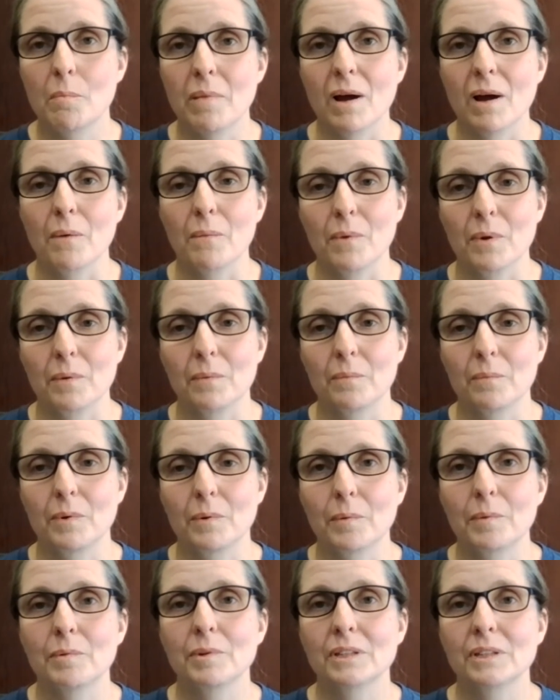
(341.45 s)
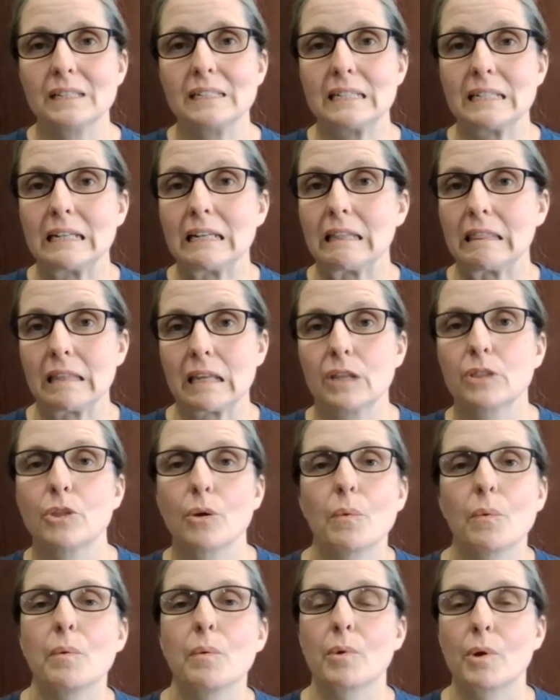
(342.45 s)
but we really didn't think
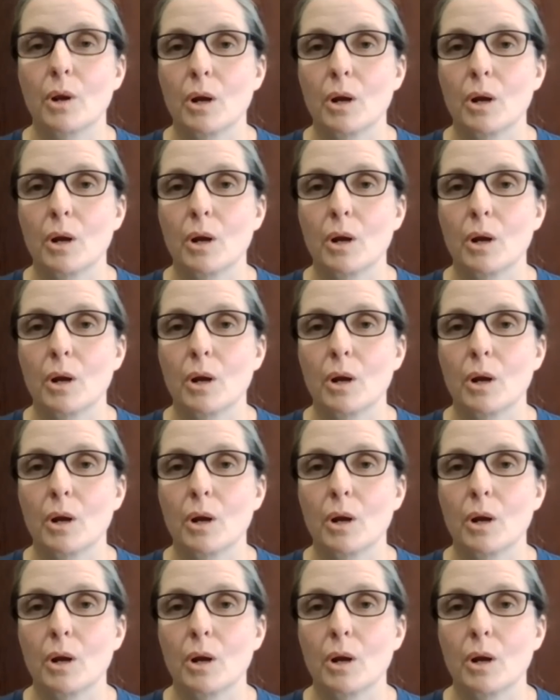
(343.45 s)
that we were